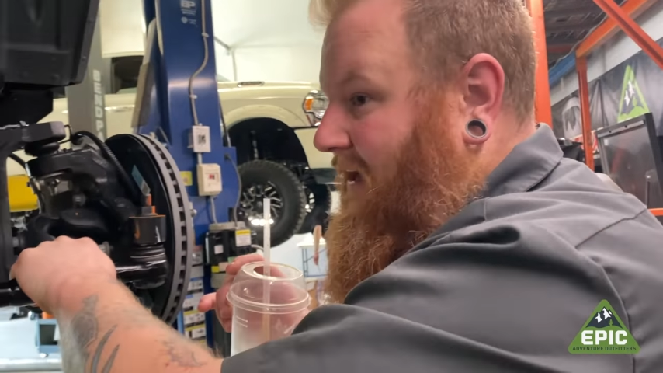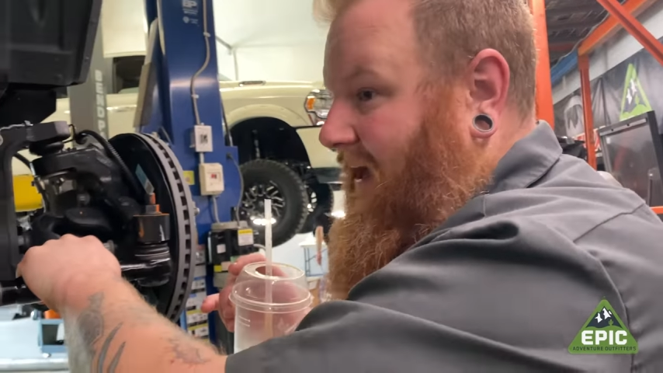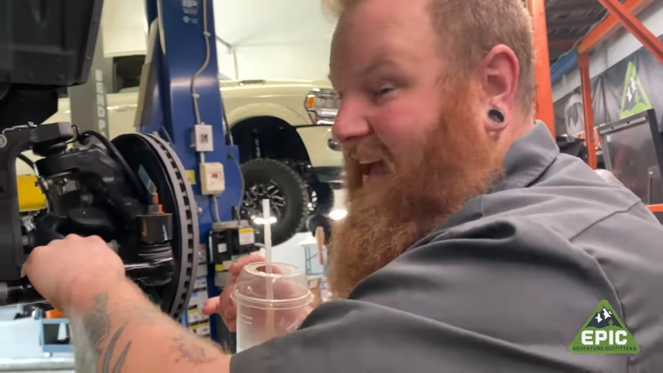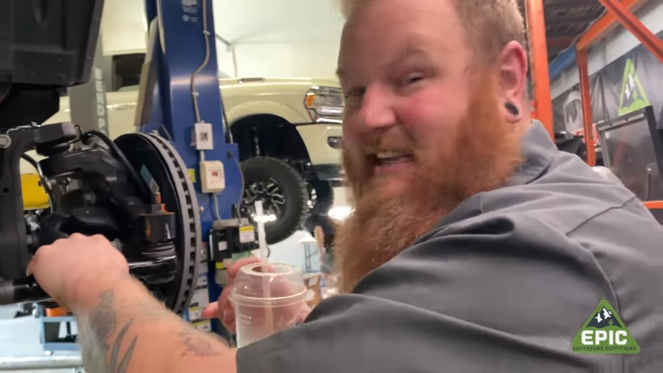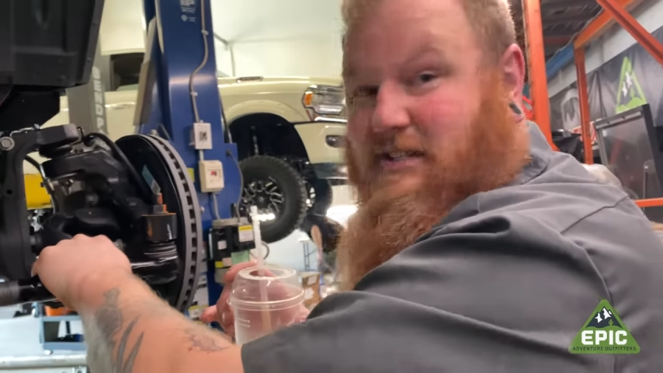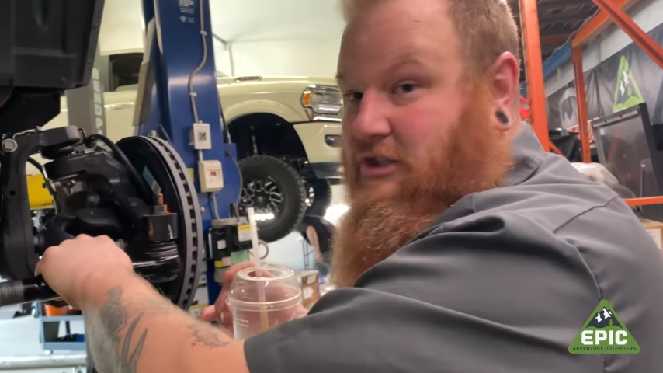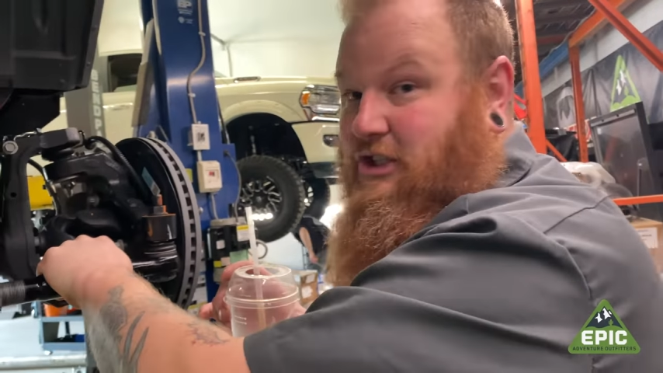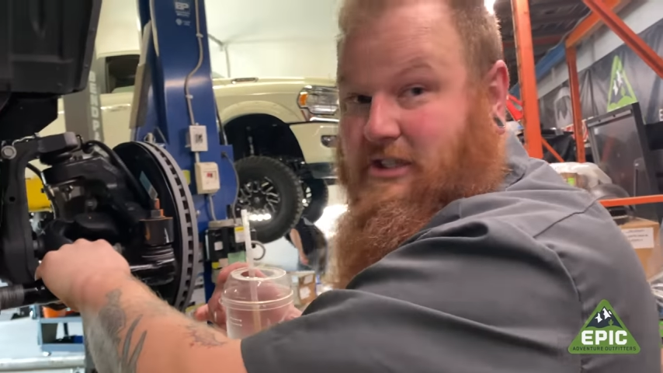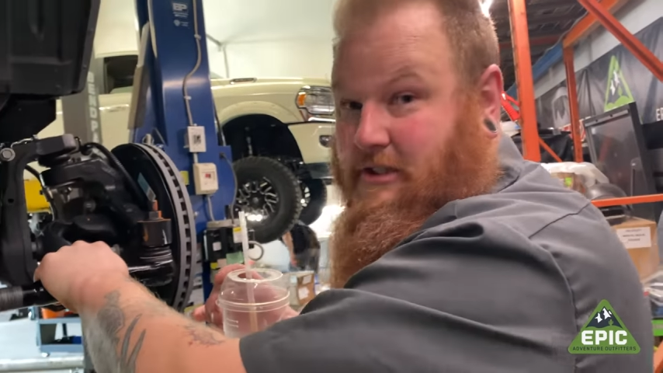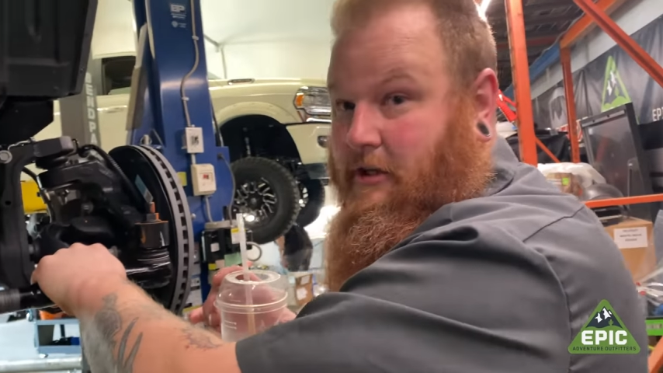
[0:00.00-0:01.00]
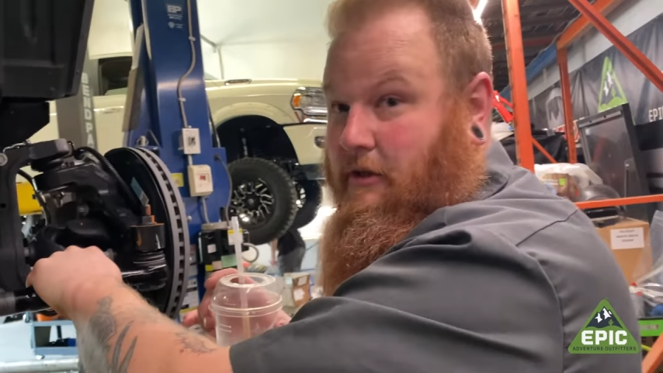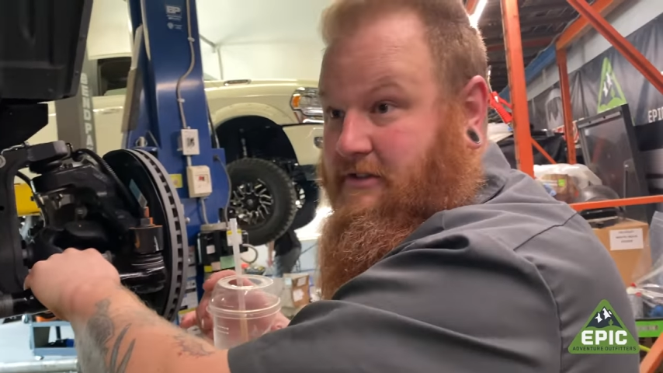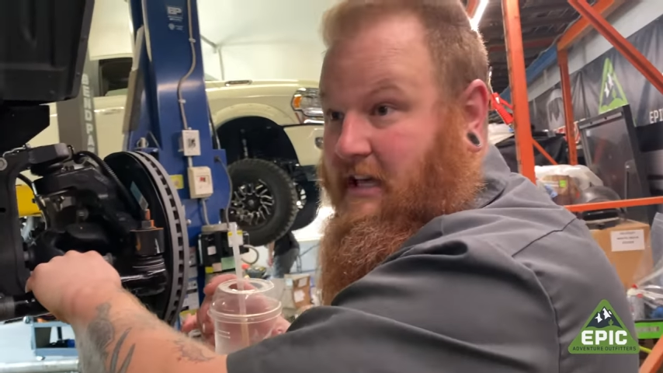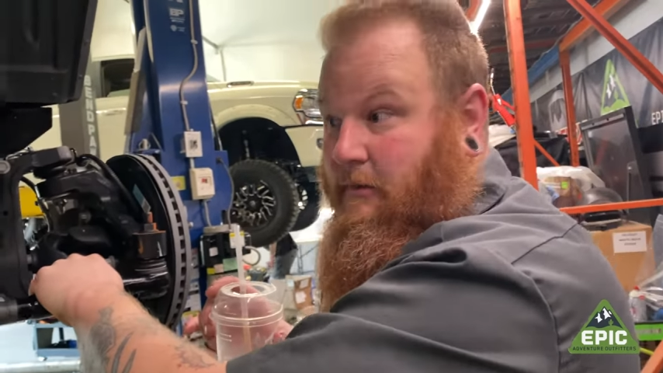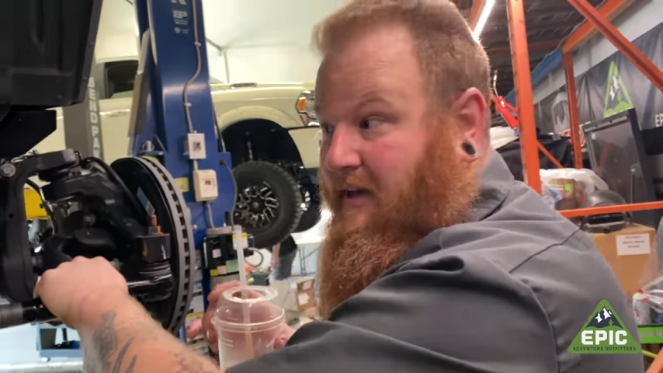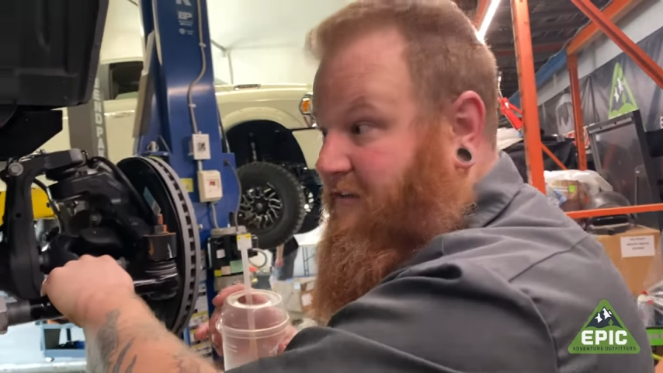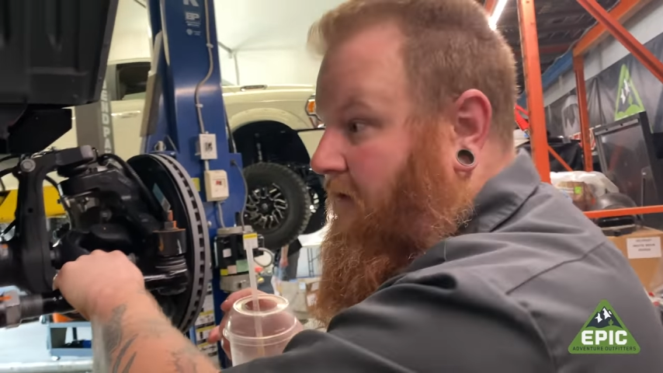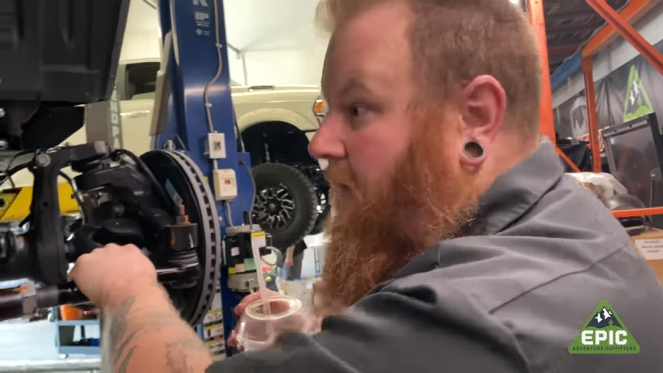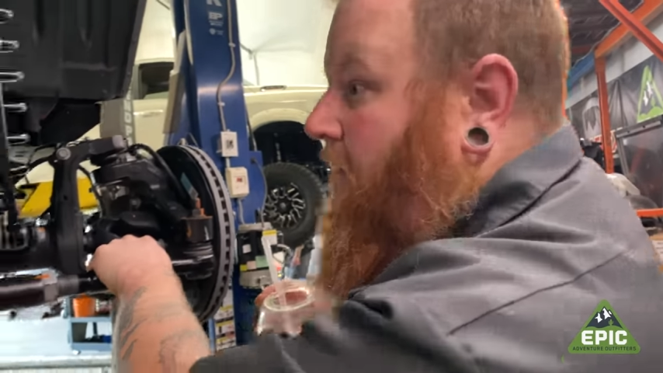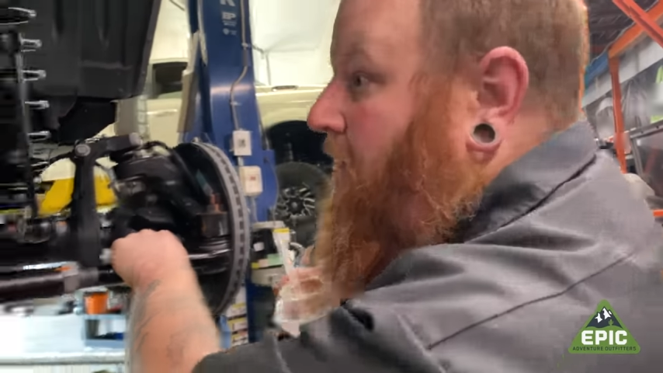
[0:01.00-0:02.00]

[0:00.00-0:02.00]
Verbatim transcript: and shit's gonna go sideways. Or it's